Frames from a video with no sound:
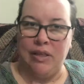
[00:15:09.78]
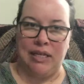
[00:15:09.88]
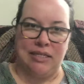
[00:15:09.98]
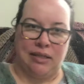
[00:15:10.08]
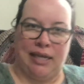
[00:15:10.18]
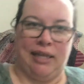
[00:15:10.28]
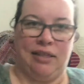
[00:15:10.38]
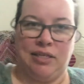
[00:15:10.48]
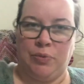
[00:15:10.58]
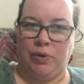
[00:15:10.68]
That's like
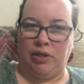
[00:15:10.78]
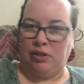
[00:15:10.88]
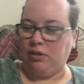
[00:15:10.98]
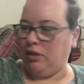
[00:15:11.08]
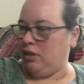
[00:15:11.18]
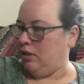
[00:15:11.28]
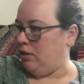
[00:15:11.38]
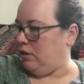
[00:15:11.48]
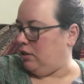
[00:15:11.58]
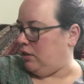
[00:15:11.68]
this one.
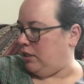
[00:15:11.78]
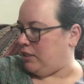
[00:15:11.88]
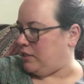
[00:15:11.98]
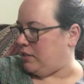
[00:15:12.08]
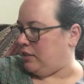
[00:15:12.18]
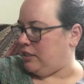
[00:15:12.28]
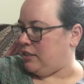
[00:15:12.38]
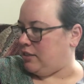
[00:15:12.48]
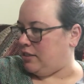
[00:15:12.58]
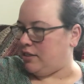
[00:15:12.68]
This
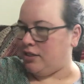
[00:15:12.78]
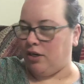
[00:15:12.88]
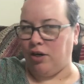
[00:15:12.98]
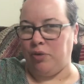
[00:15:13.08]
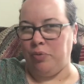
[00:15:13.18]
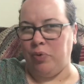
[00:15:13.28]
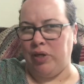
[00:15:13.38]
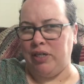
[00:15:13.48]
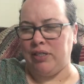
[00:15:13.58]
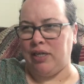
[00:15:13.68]
is the starting
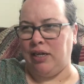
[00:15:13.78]
point,